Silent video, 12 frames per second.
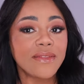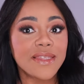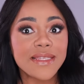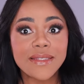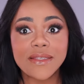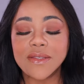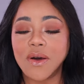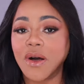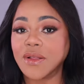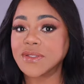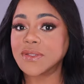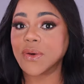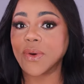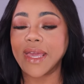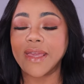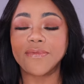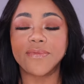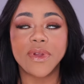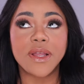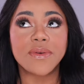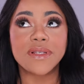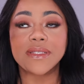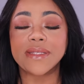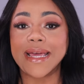This is also a
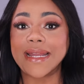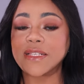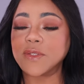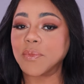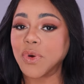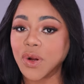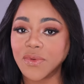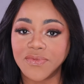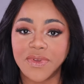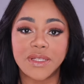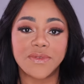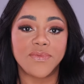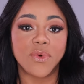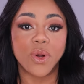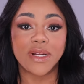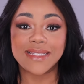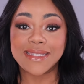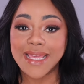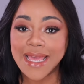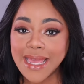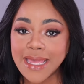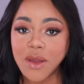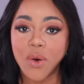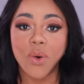fragrance that is perfect for
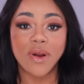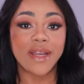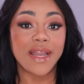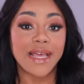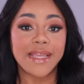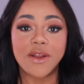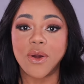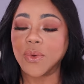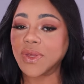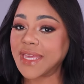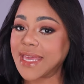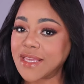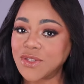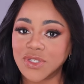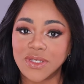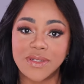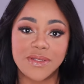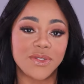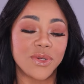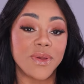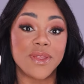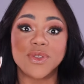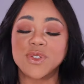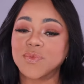day or night occasions
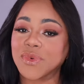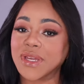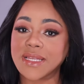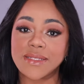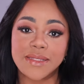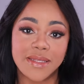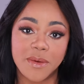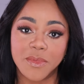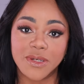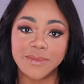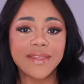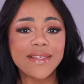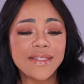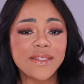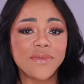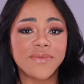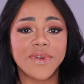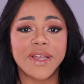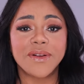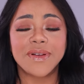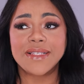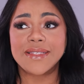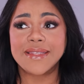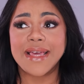during the spring and summer. This is a
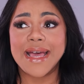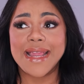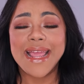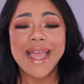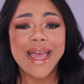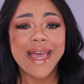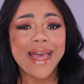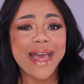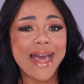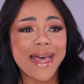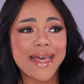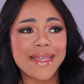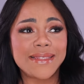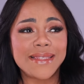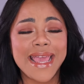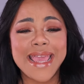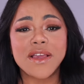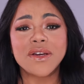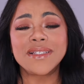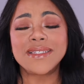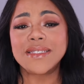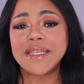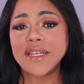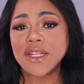fragrance that has a
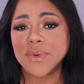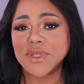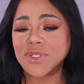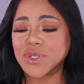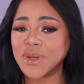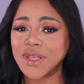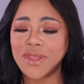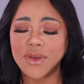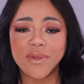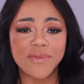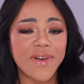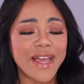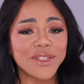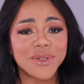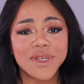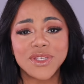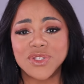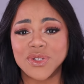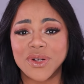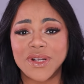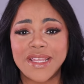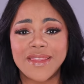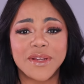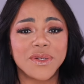continuous, during the olfactory
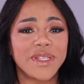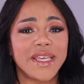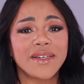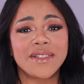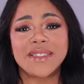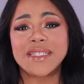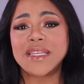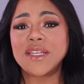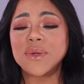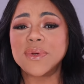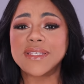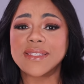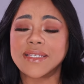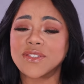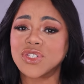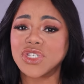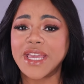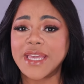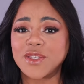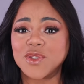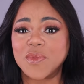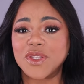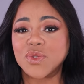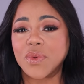journey, there's a continuous
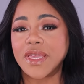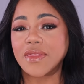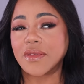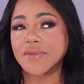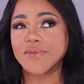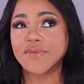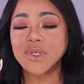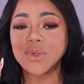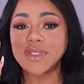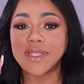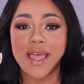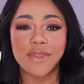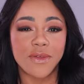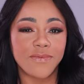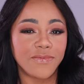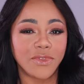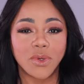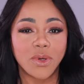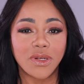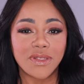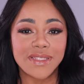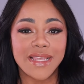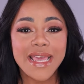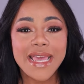exchange between the fruits and the
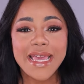florals.